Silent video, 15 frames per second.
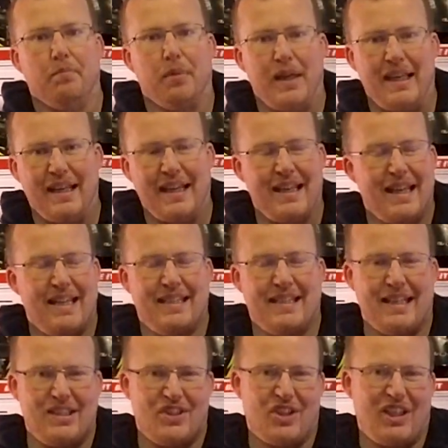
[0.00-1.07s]
but
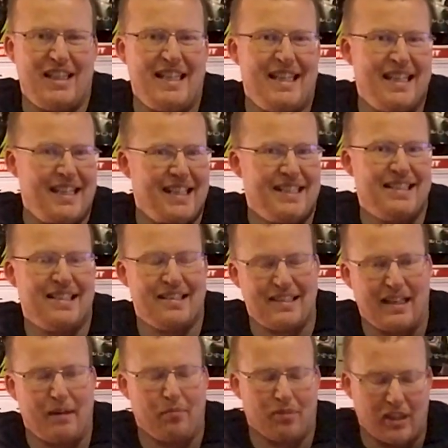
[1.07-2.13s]
essentially it is
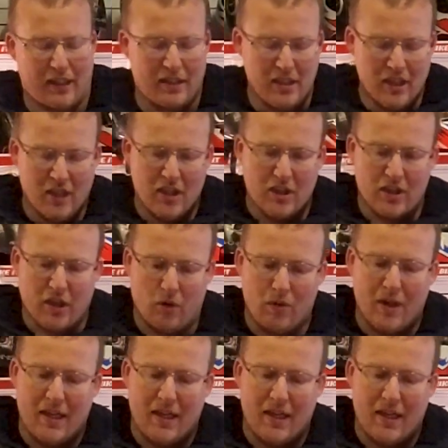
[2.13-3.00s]
the same thing. So